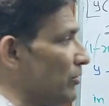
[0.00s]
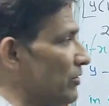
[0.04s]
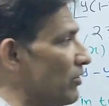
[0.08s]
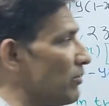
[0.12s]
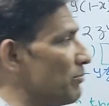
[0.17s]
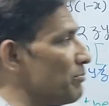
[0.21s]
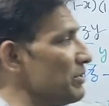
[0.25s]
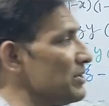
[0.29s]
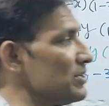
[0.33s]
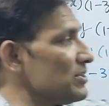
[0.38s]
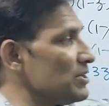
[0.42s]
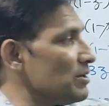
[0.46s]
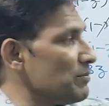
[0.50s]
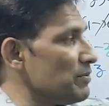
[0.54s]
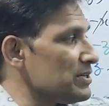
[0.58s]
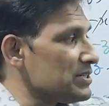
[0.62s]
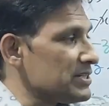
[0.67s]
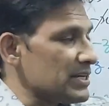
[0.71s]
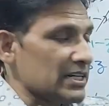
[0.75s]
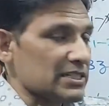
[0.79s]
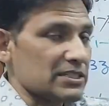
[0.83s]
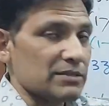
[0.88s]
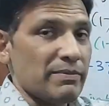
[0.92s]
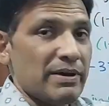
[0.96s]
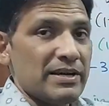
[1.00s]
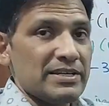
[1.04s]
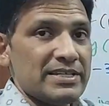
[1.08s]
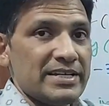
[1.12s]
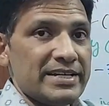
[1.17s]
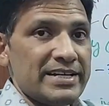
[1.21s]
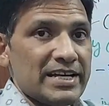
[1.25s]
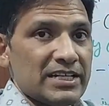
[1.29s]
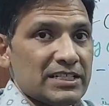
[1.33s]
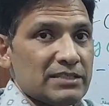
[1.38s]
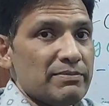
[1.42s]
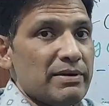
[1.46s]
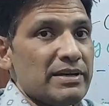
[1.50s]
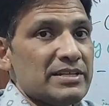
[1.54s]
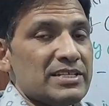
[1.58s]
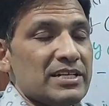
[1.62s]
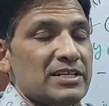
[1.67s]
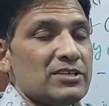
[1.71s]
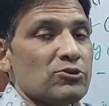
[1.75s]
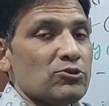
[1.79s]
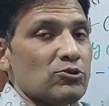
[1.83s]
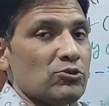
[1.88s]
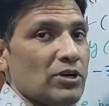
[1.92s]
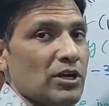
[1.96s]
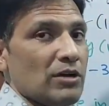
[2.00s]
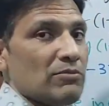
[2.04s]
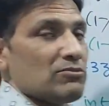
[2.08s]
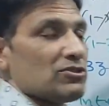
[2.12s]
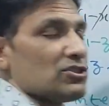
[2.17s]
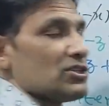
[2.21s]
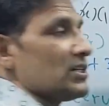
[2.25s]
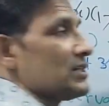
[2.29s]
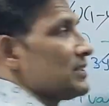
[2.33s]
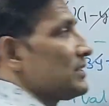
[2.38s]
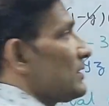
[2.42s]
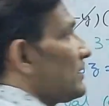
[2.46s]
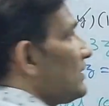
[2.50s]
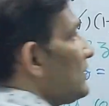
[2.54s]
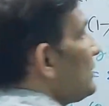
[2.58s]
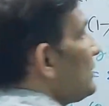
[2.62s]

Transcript: of B3 means x by z. X by z should come 6.